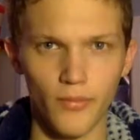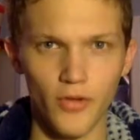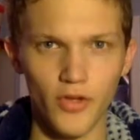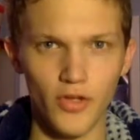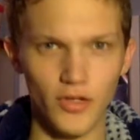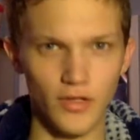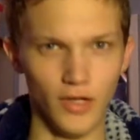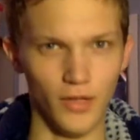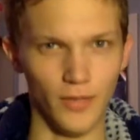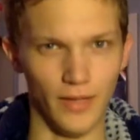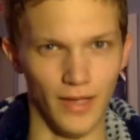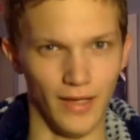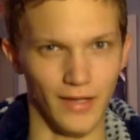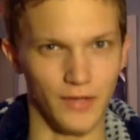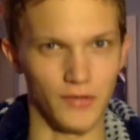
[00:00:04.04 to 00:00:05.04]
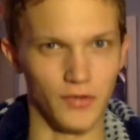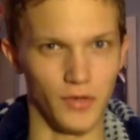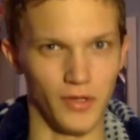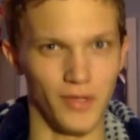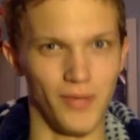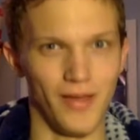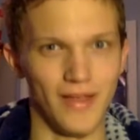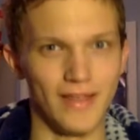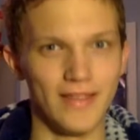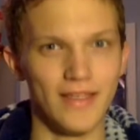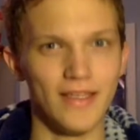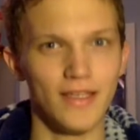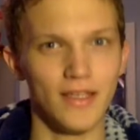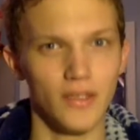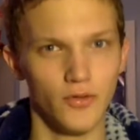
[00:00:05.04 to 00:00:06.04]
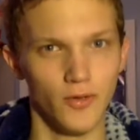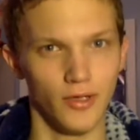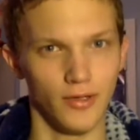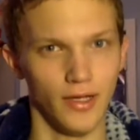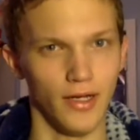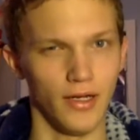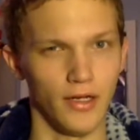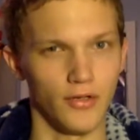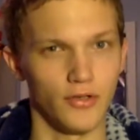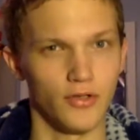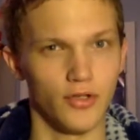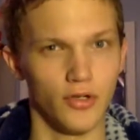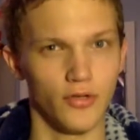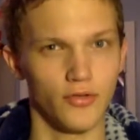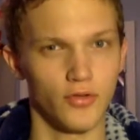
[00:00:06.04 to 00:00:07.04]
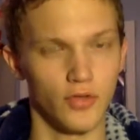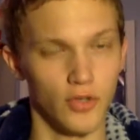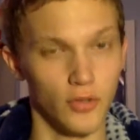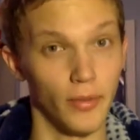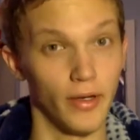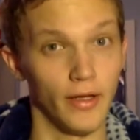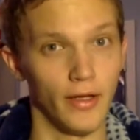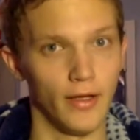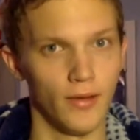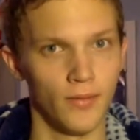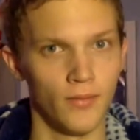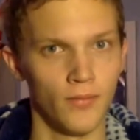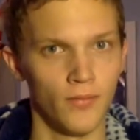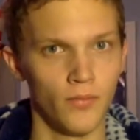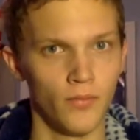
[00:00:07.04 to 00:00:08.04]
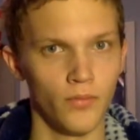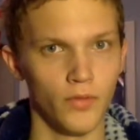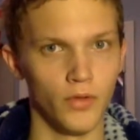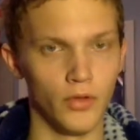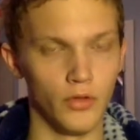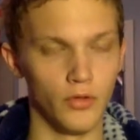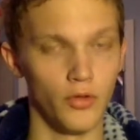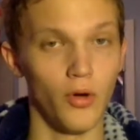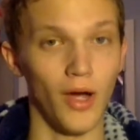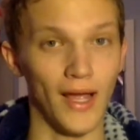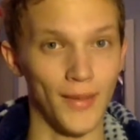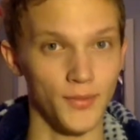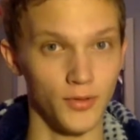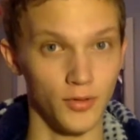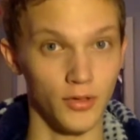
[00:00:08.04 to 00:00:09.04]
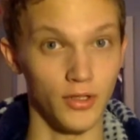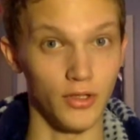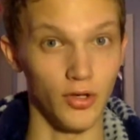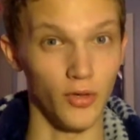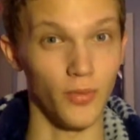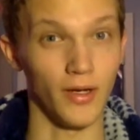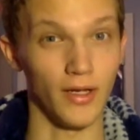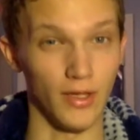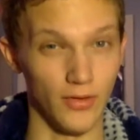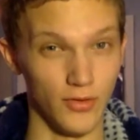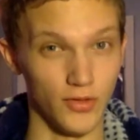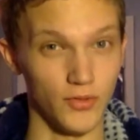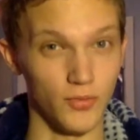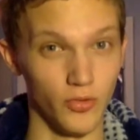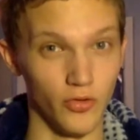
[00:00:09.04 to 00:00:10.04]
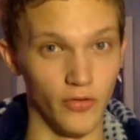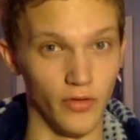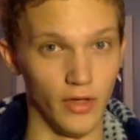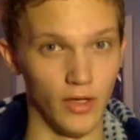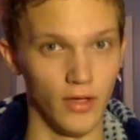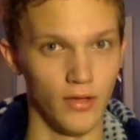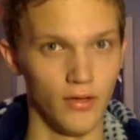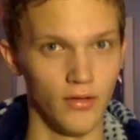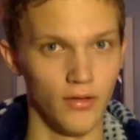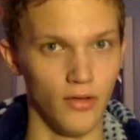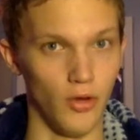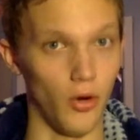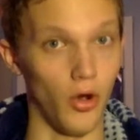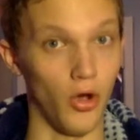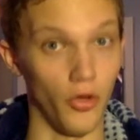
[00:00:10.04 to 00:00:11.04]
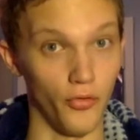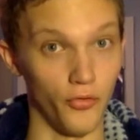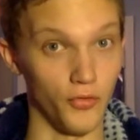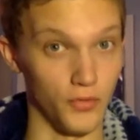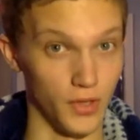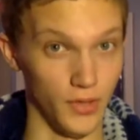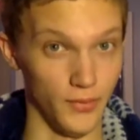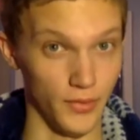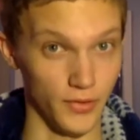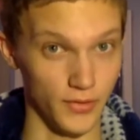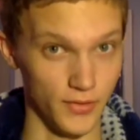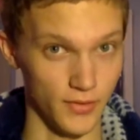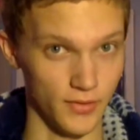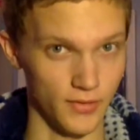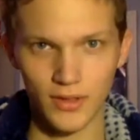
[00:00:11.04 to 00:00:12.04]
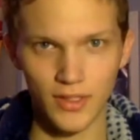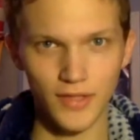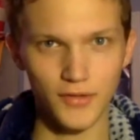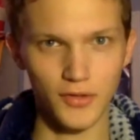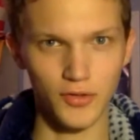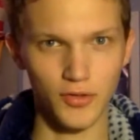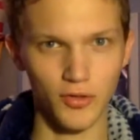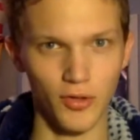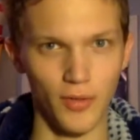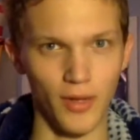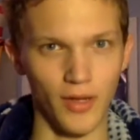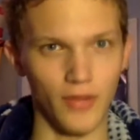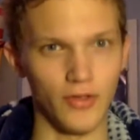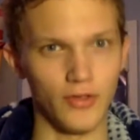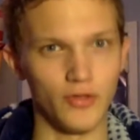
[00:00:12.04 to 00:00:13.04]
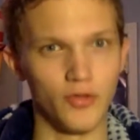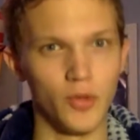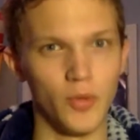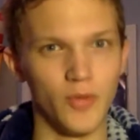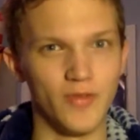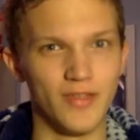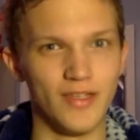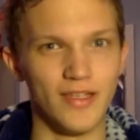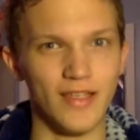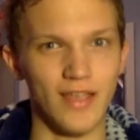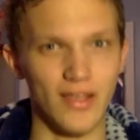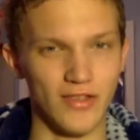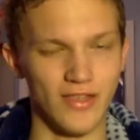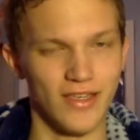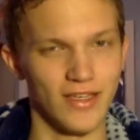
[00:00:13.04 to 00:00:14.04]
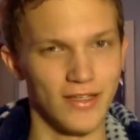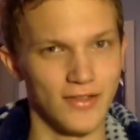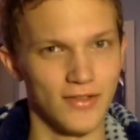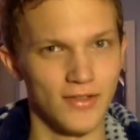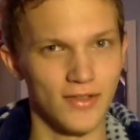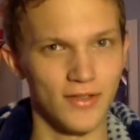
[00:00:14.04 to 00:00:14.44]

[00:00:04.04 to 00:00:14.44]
Project Almanac is directed by Dean Israelite and stars nobody. You know absolutely nobody in this movie. They're all newcomers. Tells a story about these group of teenage kids.